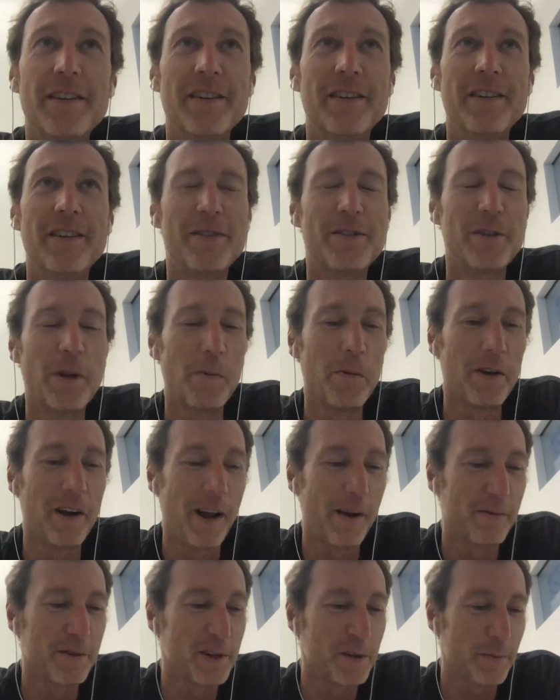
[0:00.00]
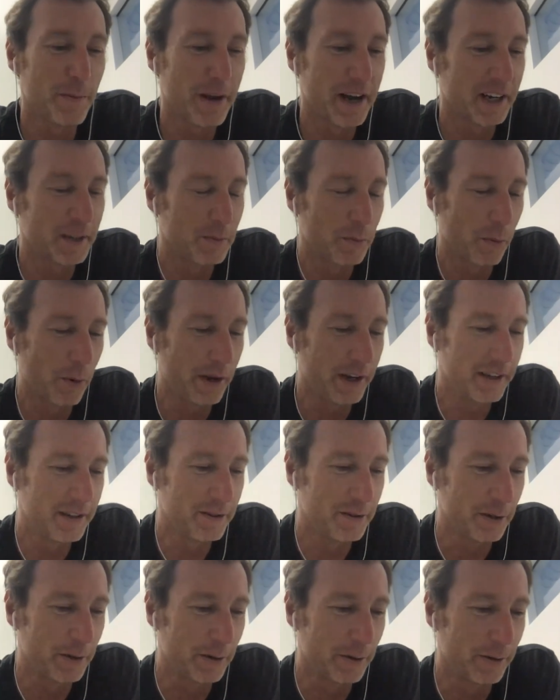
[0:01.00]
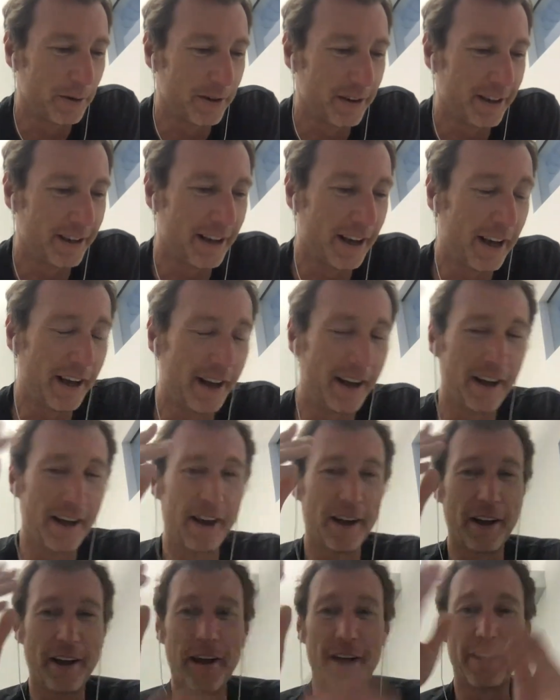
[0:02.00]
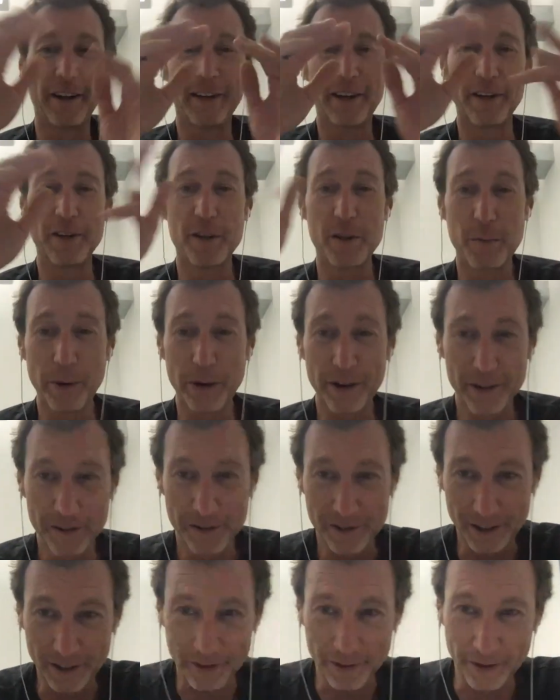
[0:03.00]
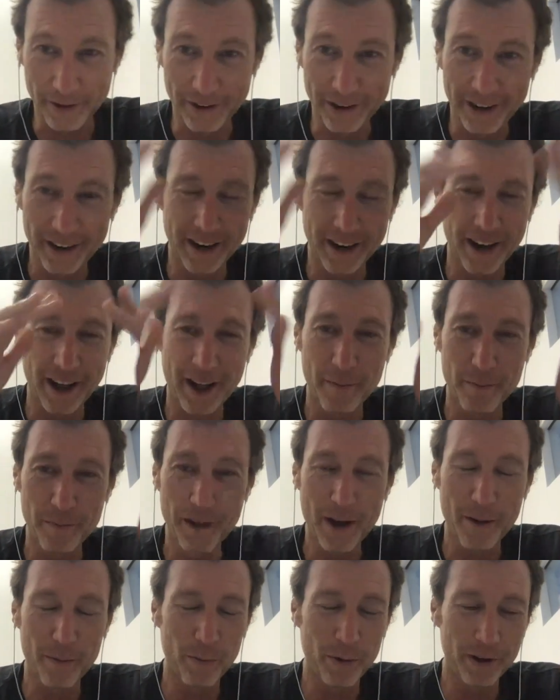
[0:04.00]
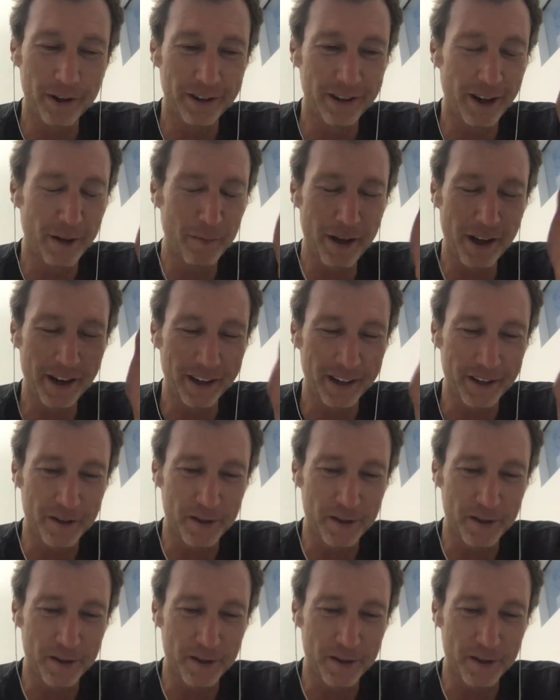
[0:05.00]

someone I respect pointed to a, a, a conspiracy theory, and I, am not one. I'm not a